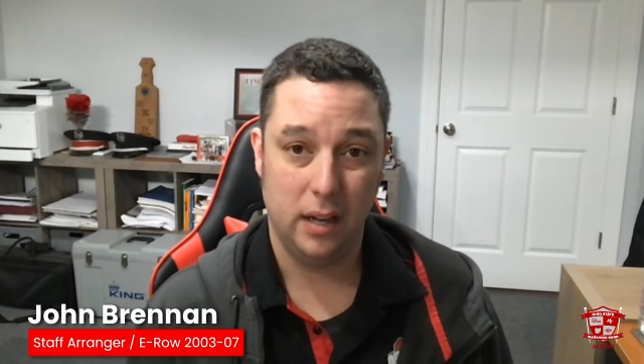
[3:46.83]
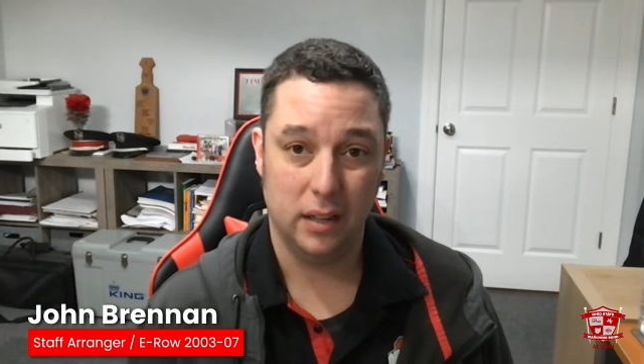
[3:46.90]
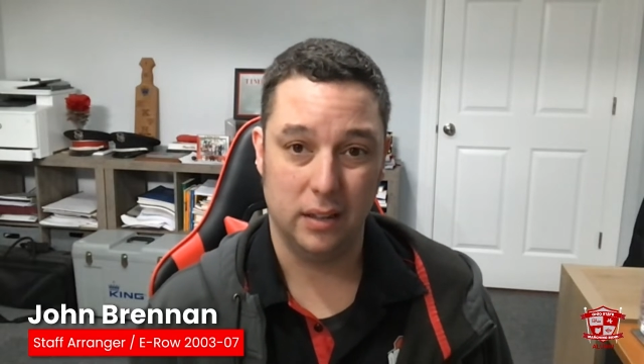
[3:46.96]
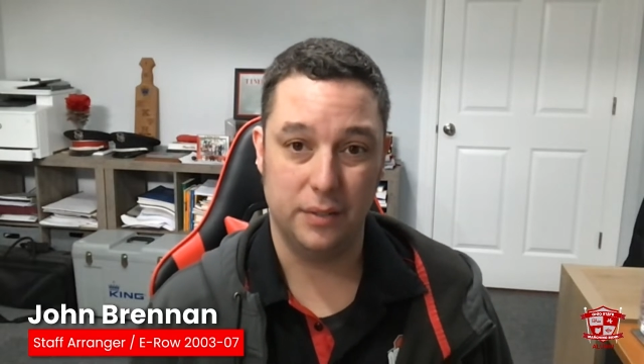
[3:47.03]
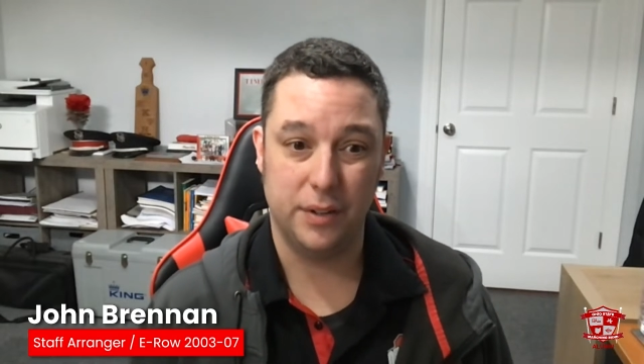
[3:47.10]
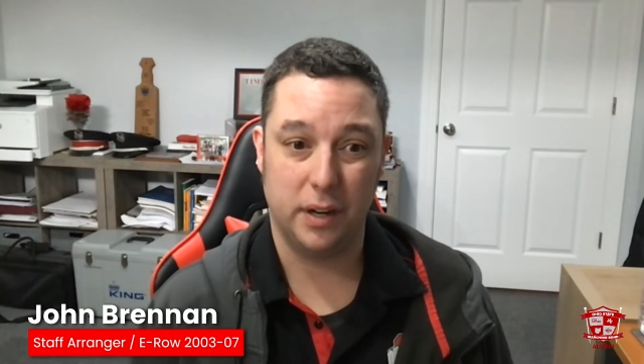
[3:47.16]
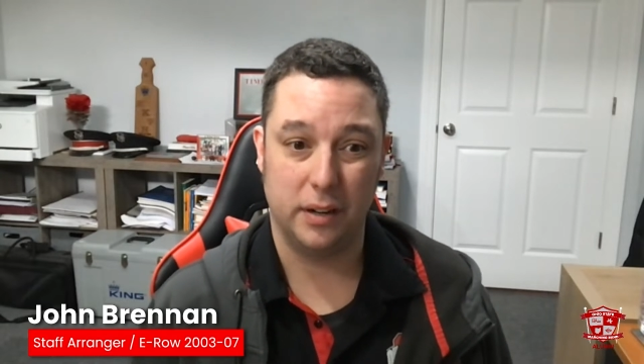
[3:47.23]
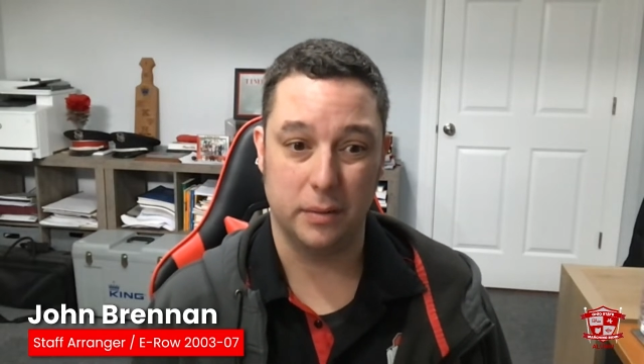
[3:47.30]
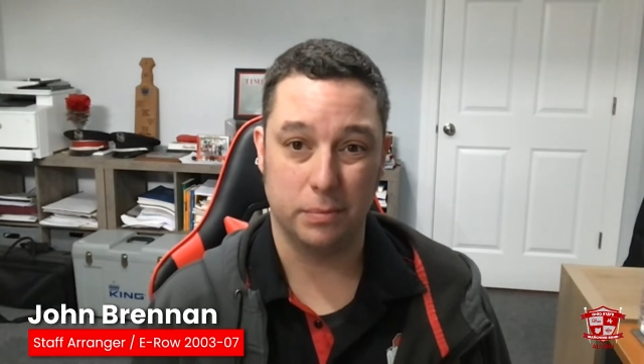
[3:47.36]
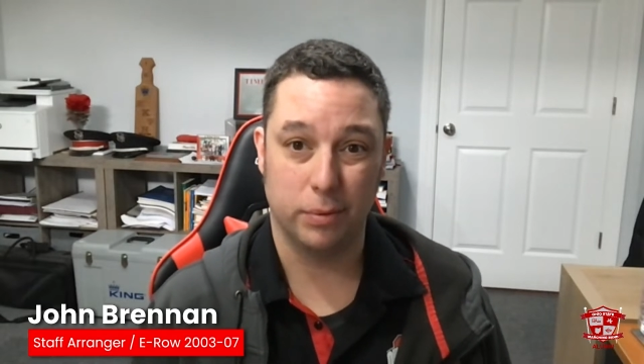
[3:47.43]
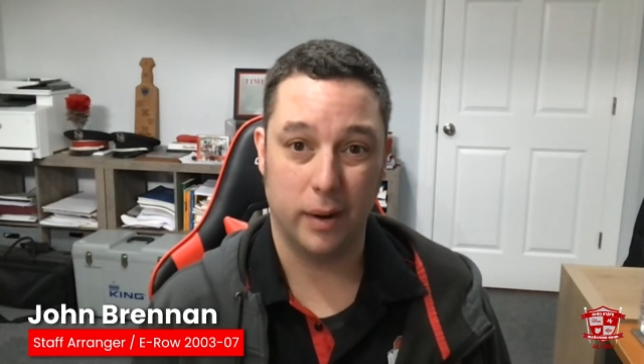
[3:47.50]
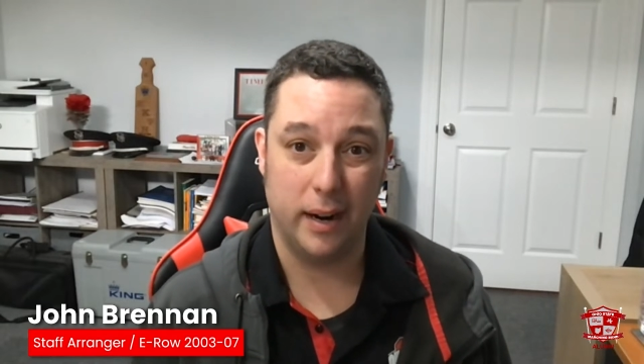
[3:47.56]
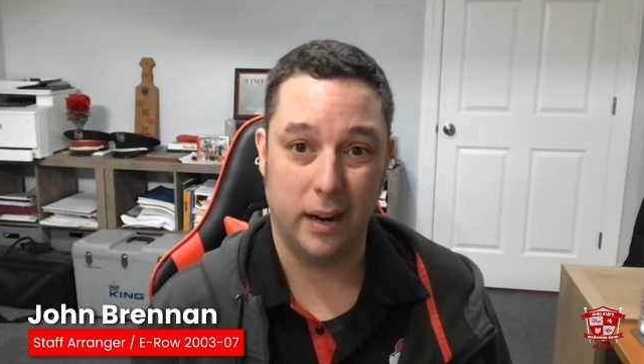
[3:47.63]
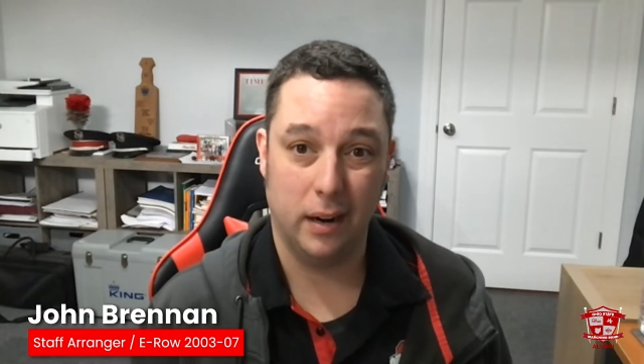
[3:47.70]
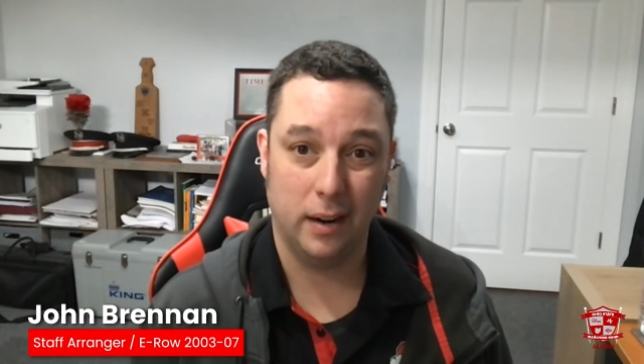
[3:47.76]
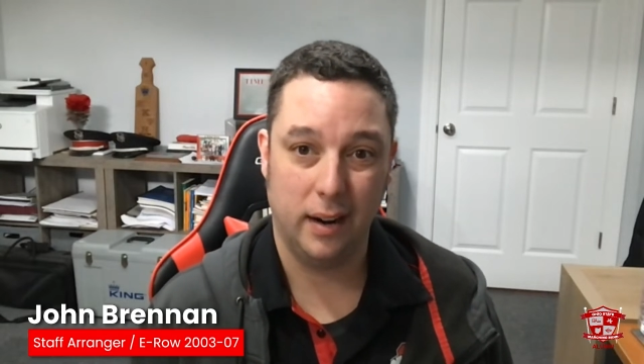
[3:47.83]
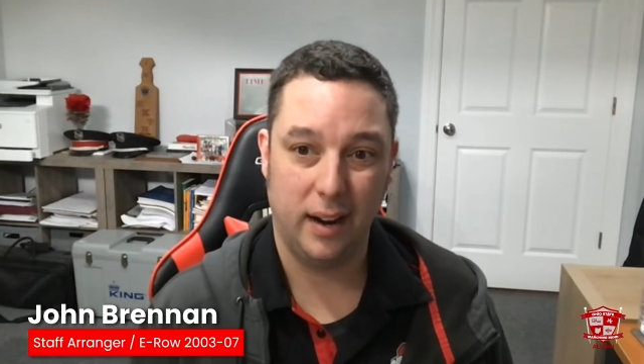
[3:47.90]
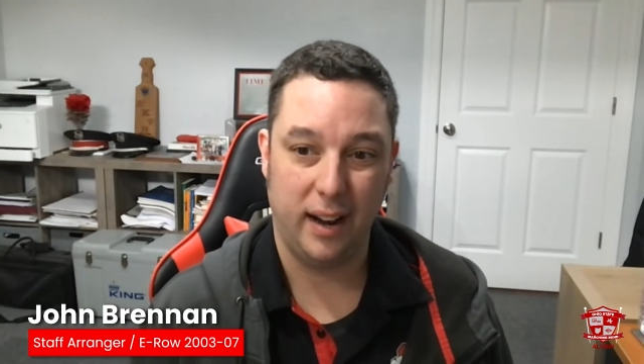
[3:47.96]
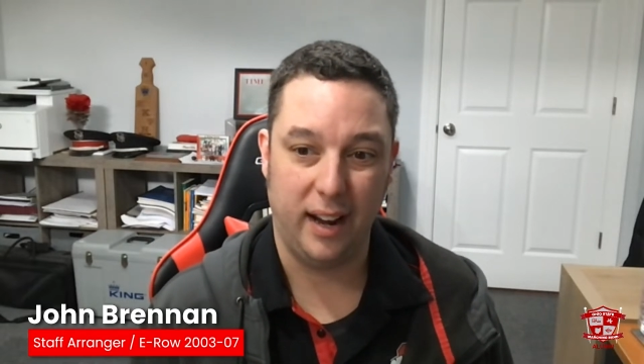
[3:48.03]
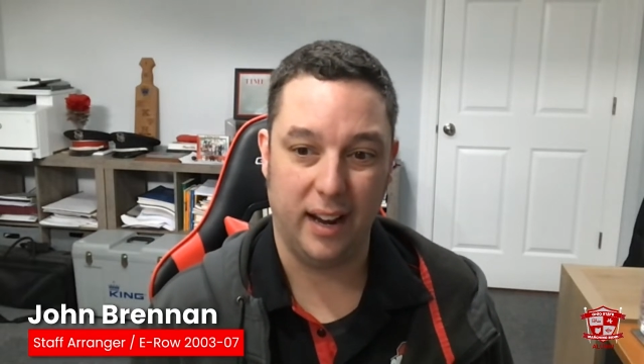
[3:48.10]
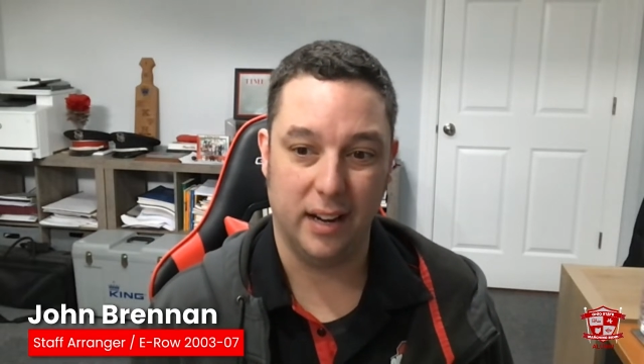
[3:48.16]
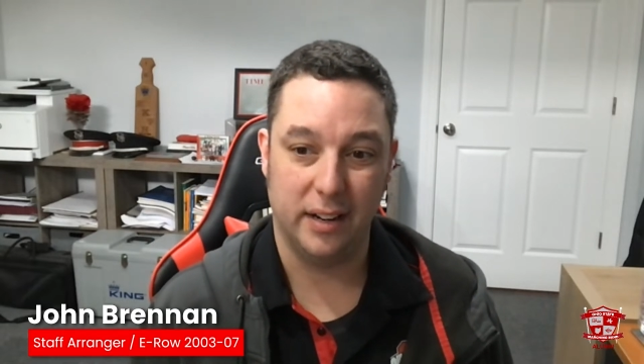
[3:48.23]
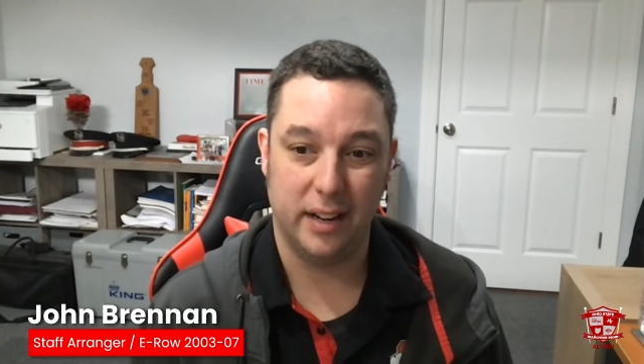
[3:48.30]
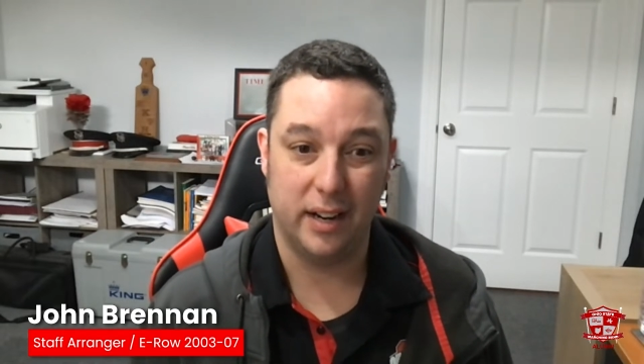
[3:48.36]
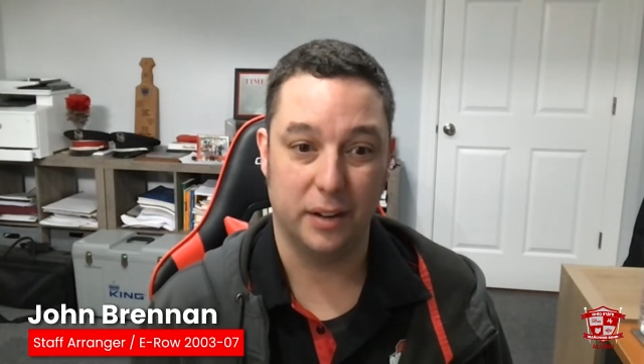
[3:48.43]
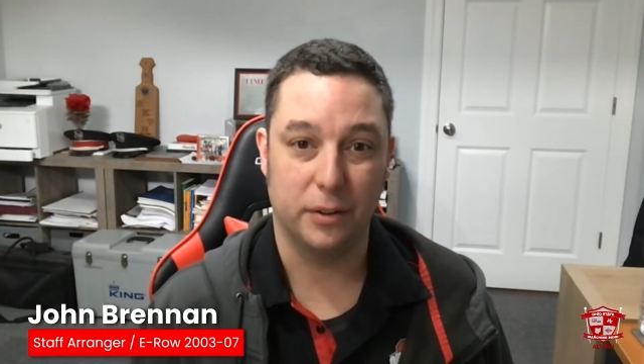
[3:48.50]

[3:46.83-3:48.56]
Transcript: Living on a Prayer, and